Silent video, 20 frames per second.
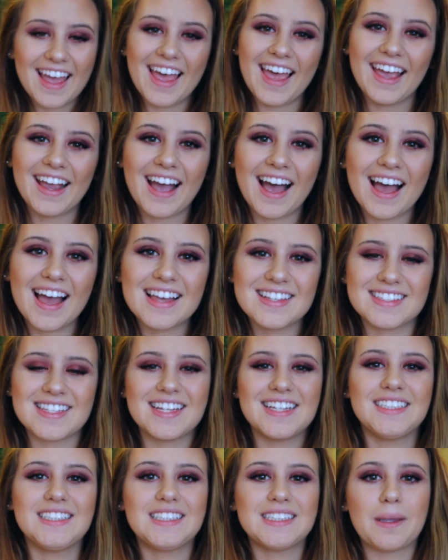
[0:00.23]
Hey guys,
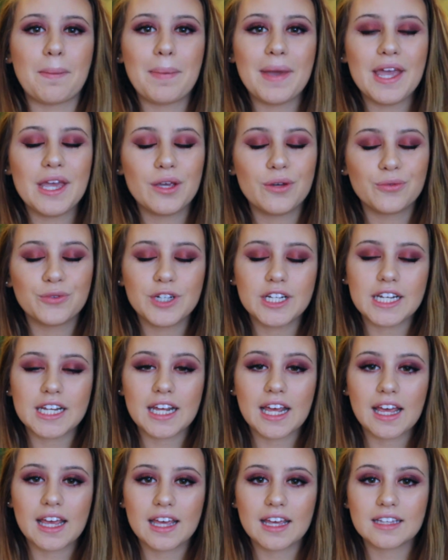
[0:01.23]
it's Pink
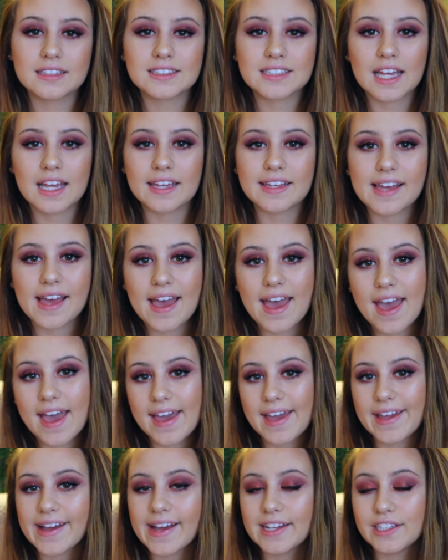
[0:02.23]
Reading Haze,
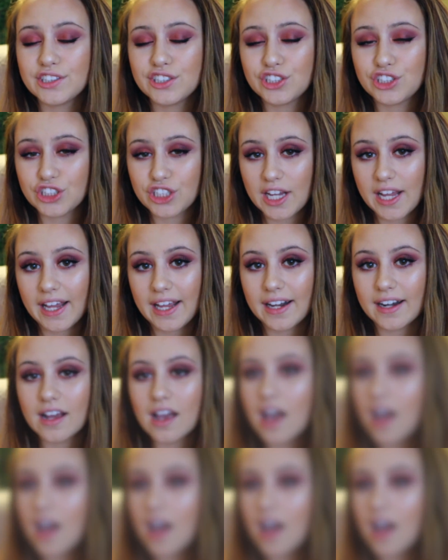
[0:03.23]
aka Jade.